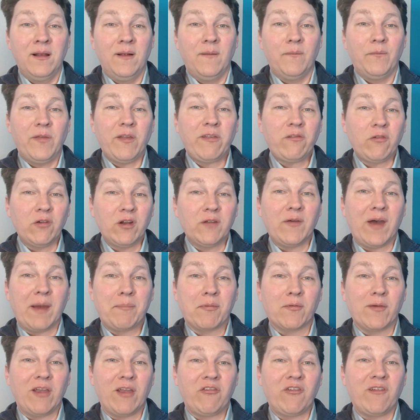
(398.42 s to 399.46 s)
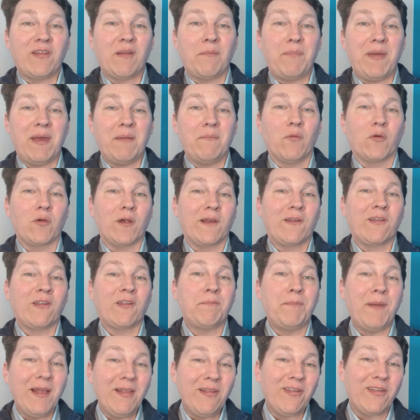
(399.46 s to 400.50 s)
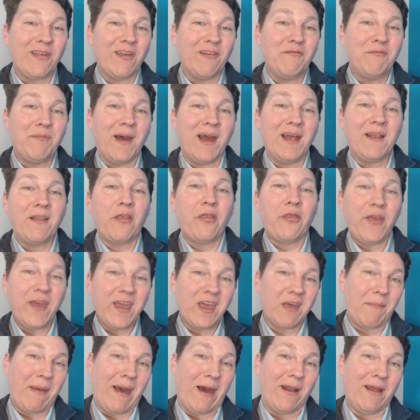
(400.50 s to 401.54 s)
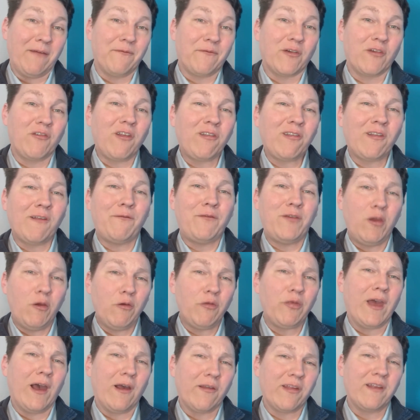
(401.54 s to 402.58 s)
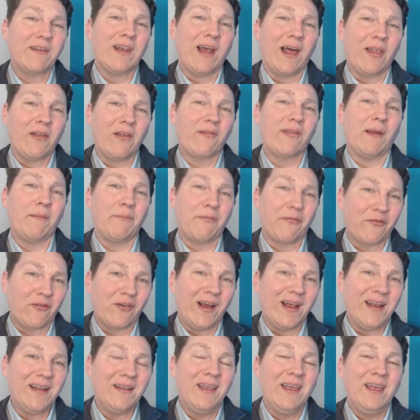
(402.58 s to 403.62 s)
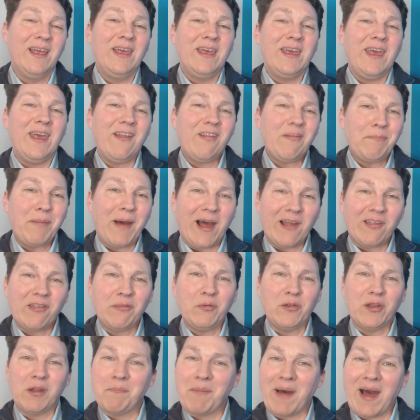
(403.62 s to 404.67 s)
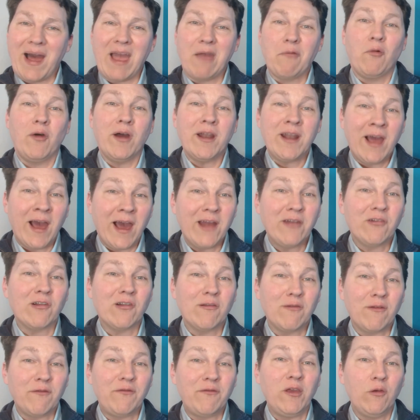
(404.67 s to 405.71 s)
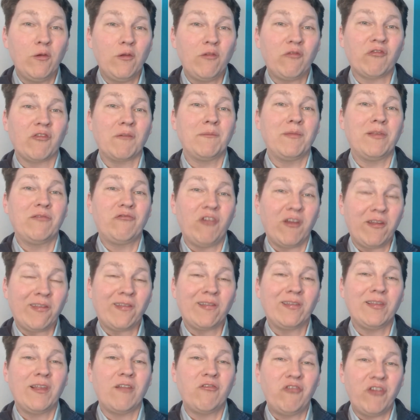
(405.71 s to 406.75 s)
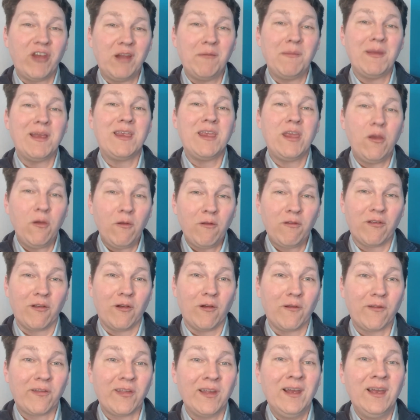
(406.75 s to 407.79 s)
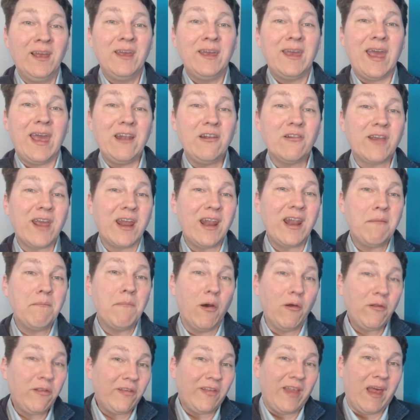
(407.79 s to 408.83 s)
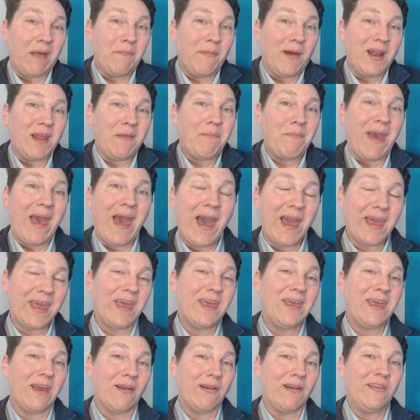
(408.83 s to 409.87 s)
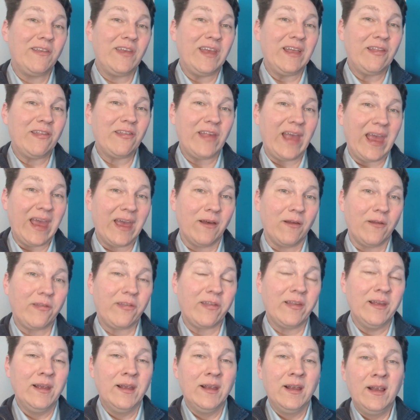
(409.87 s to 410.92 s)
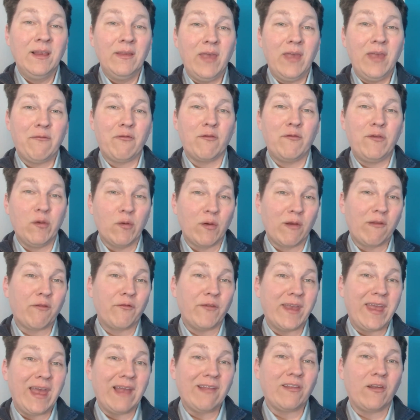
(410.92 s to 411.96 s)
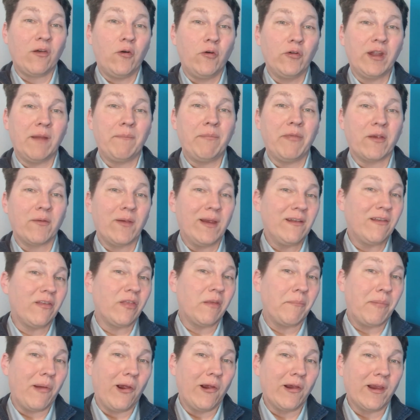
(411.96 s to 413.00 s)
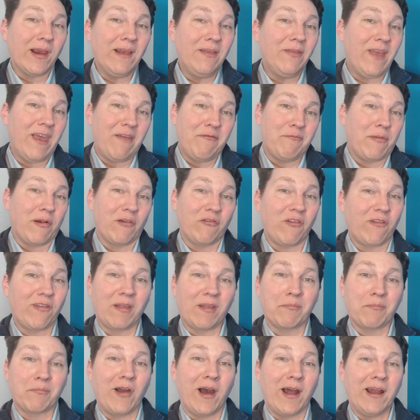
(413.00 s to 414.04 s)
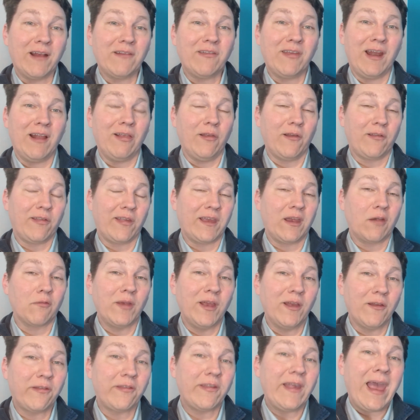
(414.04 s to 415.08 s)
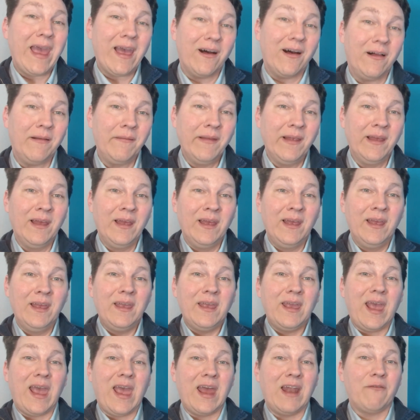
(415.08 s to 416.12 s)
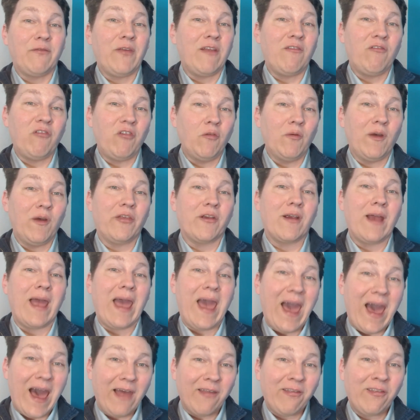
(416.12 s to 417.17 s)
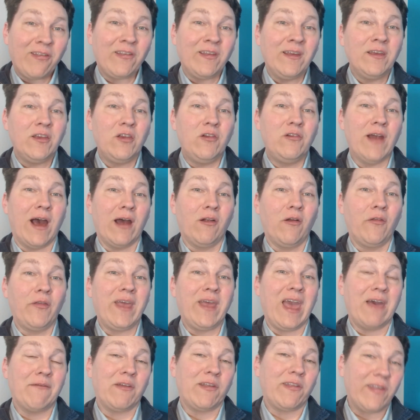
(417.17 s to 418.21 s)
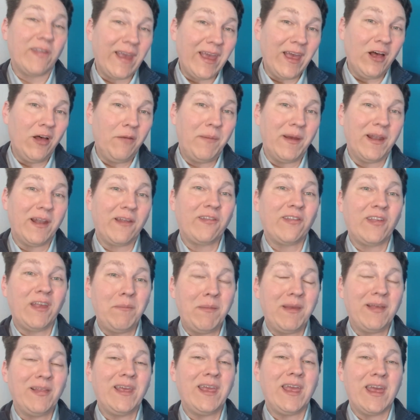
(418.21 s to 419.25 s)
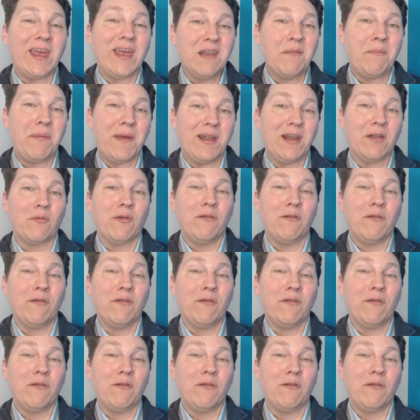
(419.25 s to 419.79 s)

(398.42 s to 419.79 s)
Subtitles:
This sort of operation is a bit more expensive, but think about it. For just a few $1,000s up front, it's possible to buy 100 reviews from just legitimate users, and you're getting most of that money back in guaranteed sales. If reviewers forget to hold up their end of the bargain, they've purchased the product and it looks like a real sale. And if they do what they're asked, you not only have a sale, but a seemingly independent